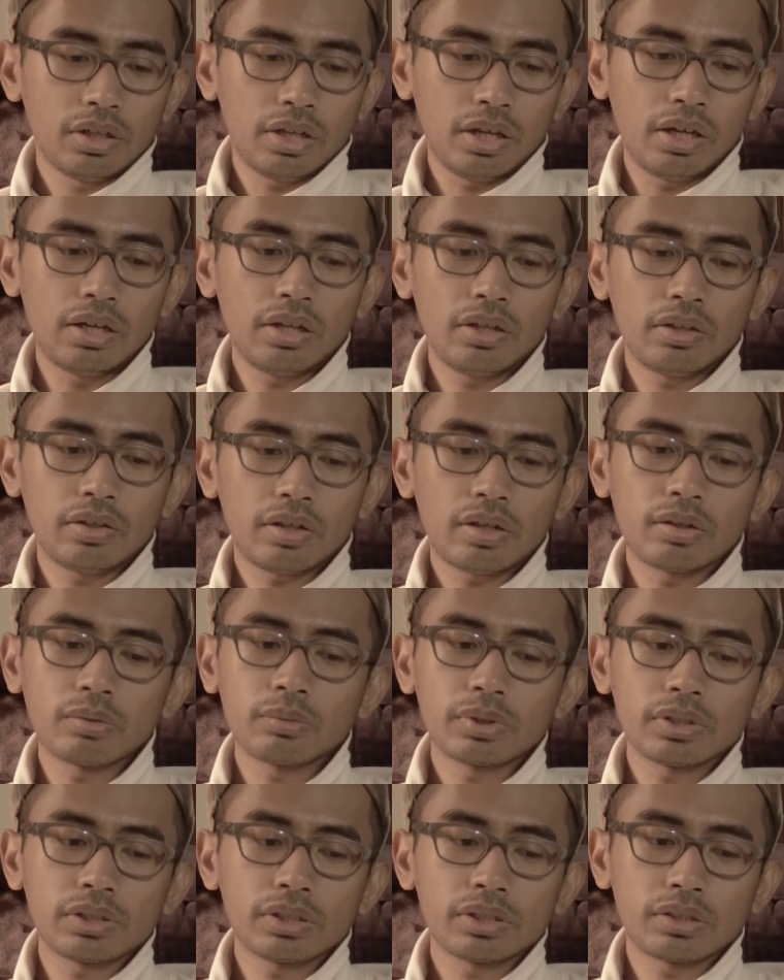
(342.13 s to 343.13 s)
And that
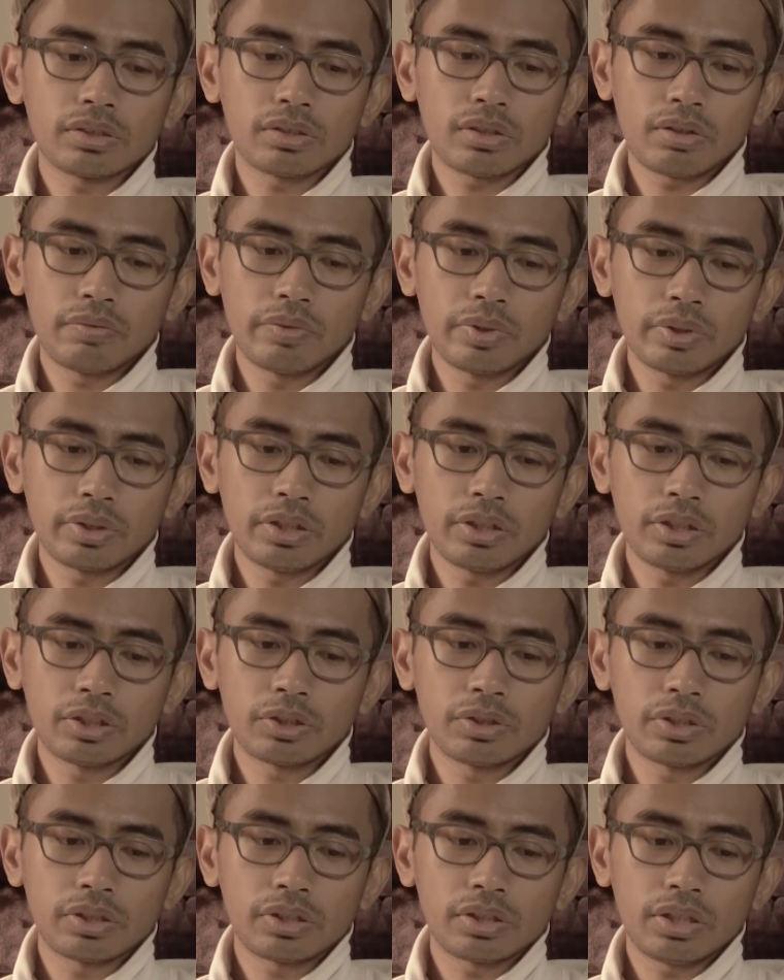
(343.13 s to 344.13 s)
was a really
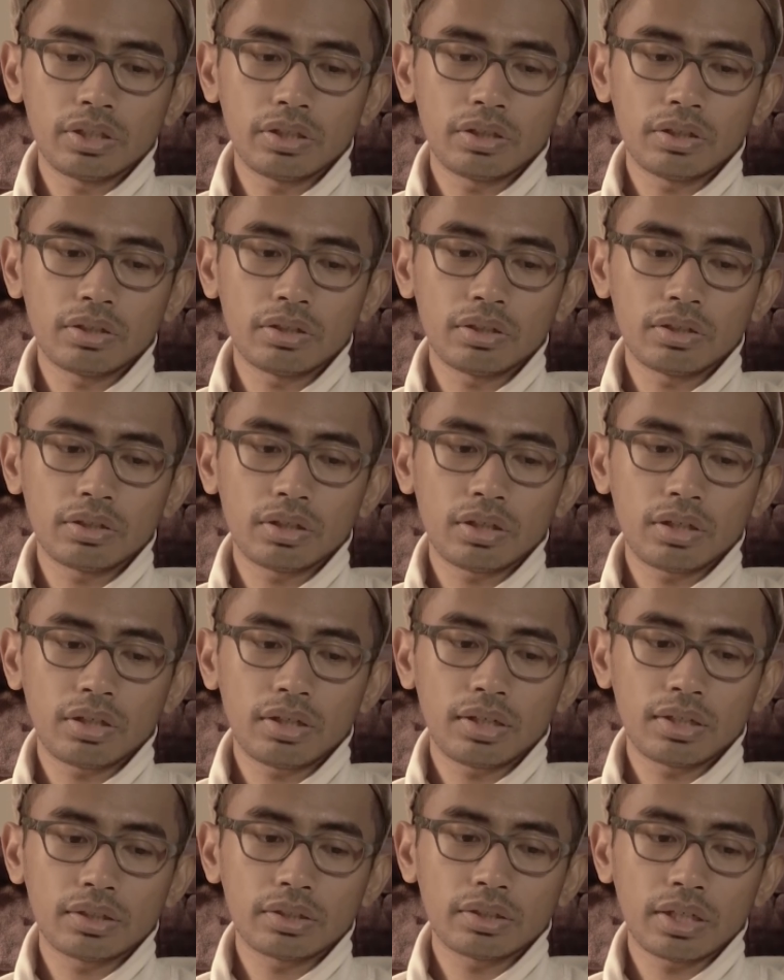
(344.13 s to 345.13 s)
interesting
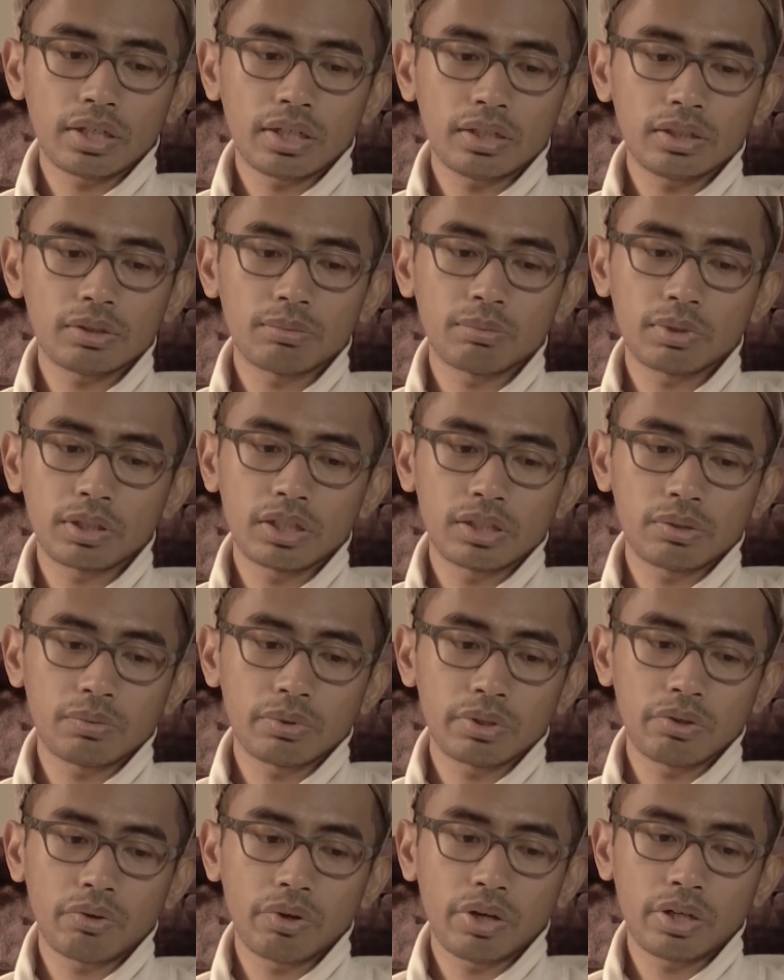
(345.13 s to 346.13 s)
test because we
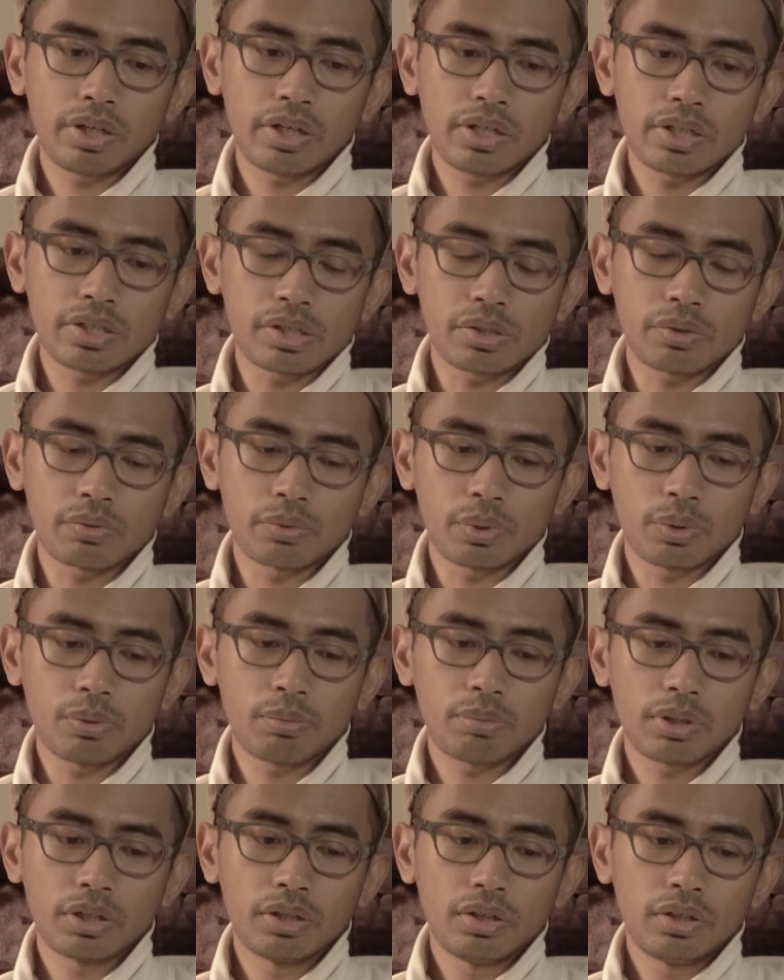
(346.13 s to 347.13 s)
are graded as a
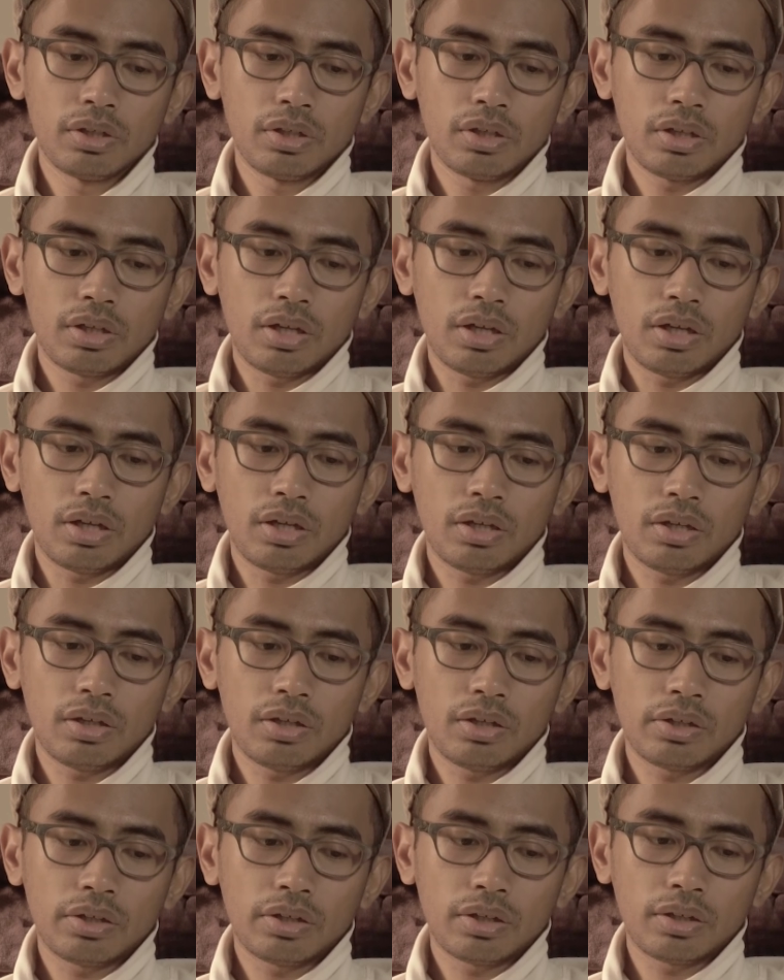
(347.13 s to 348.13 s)
group.
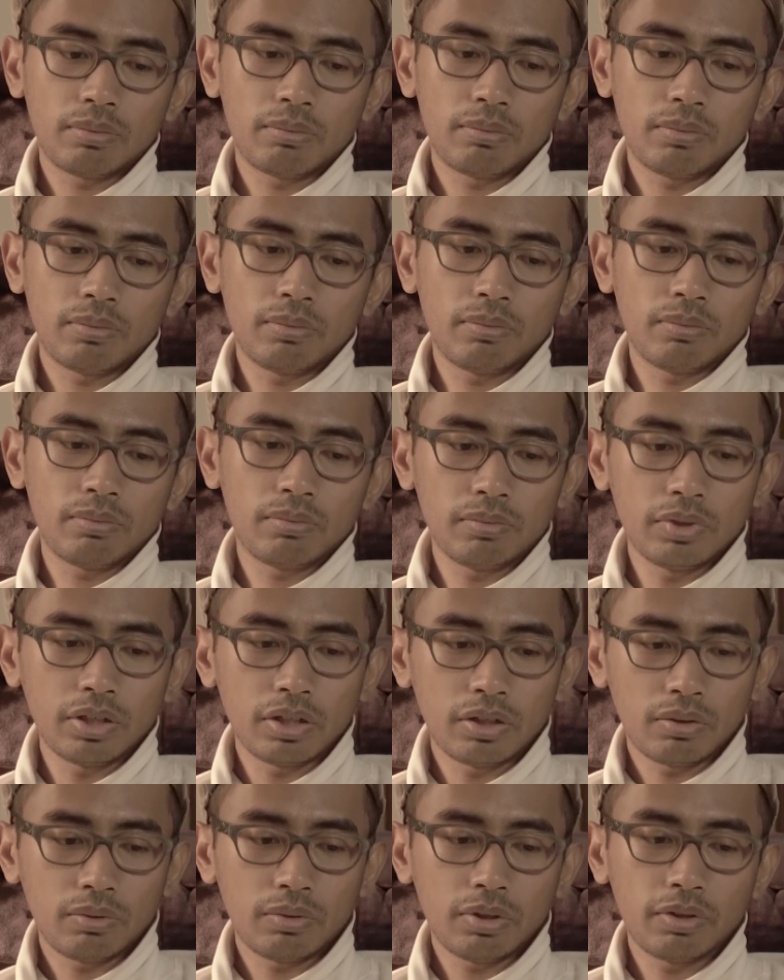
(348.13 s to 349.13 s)
And
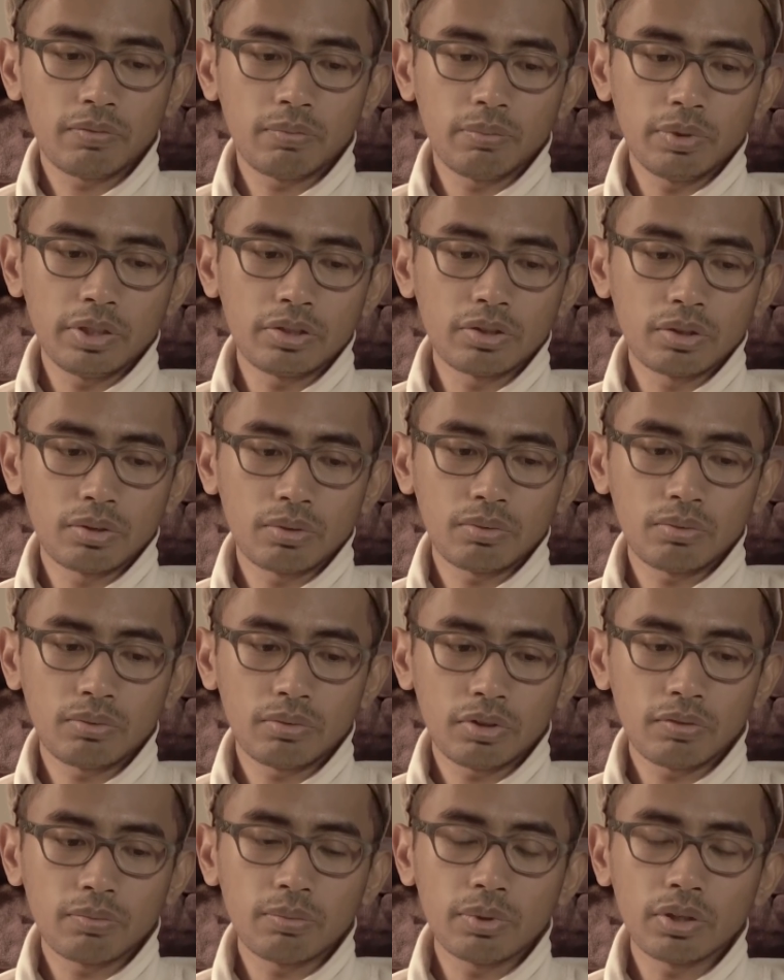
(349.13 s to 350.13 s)
if
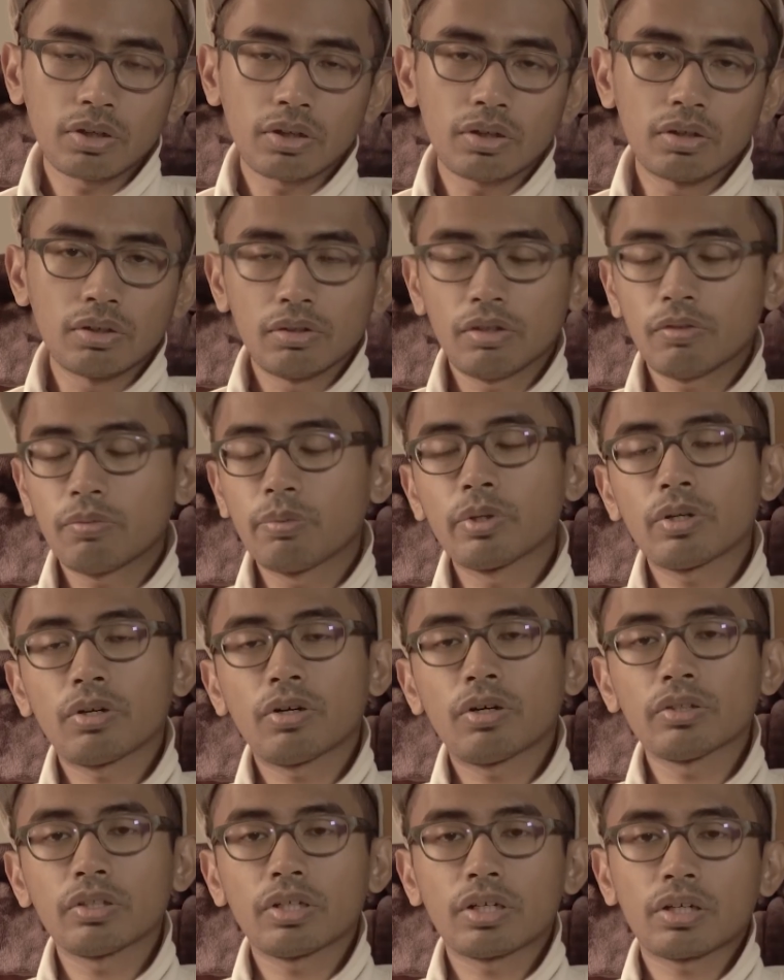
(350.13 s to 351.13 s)
we're
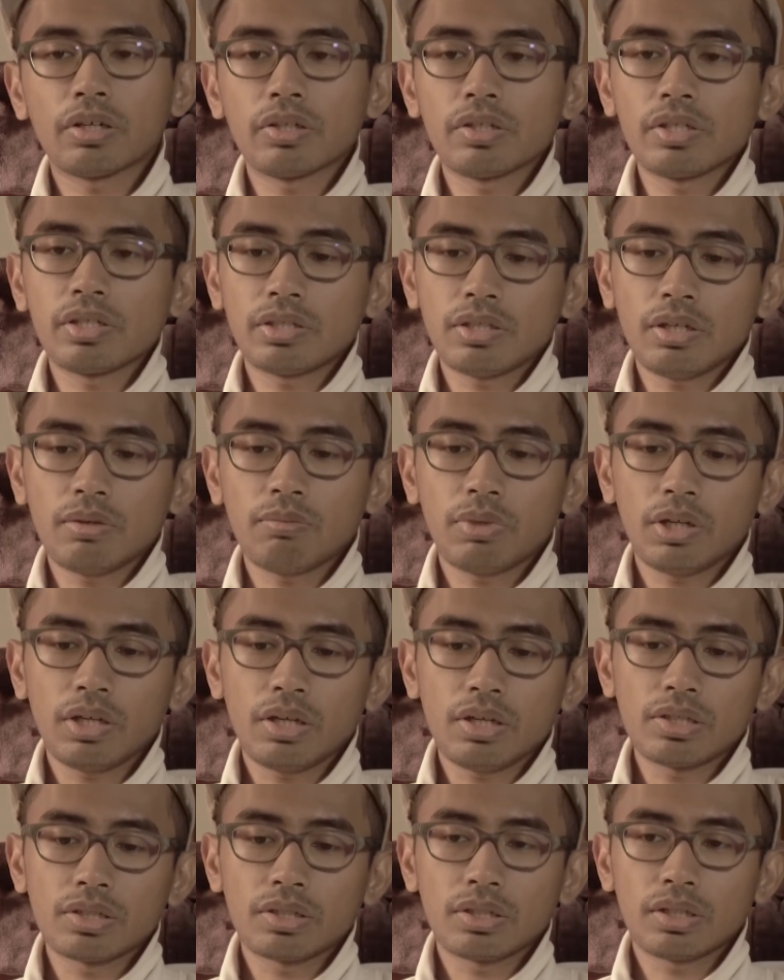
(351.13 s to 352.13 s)
all not on the same
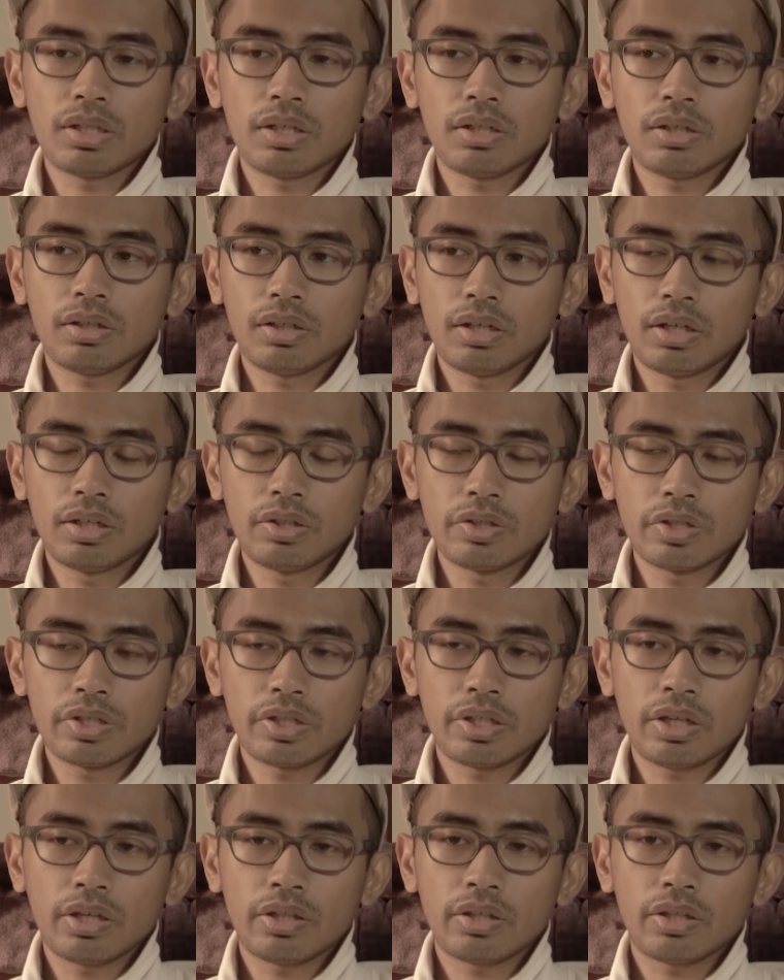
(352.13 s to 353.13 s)
page, then I
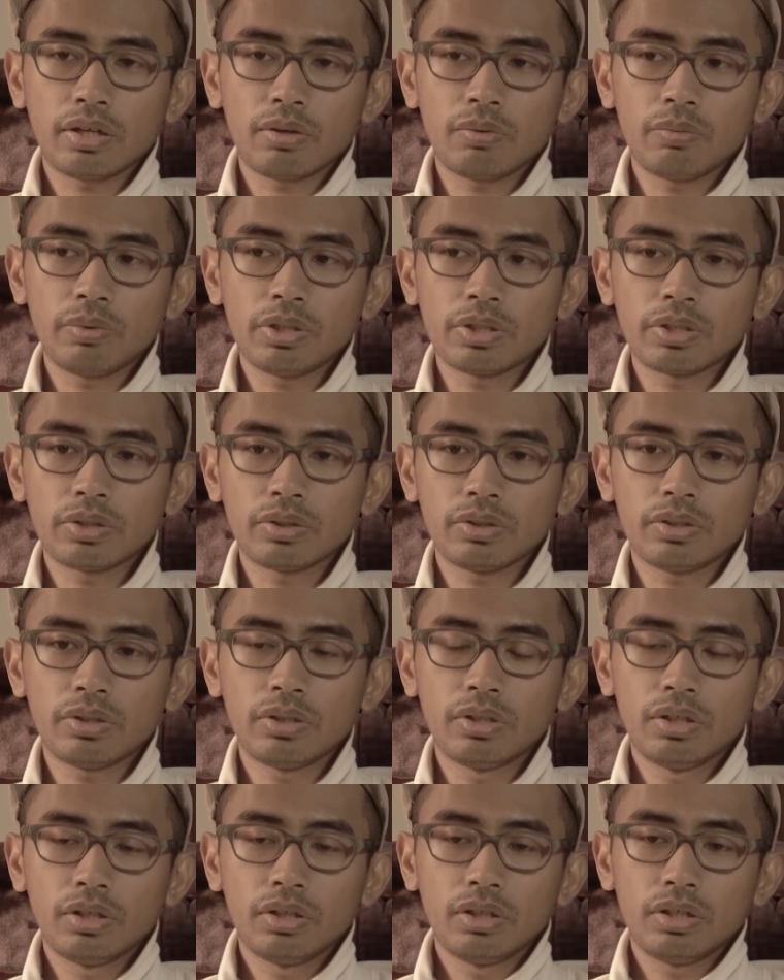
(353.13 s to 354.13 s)
understand that we should,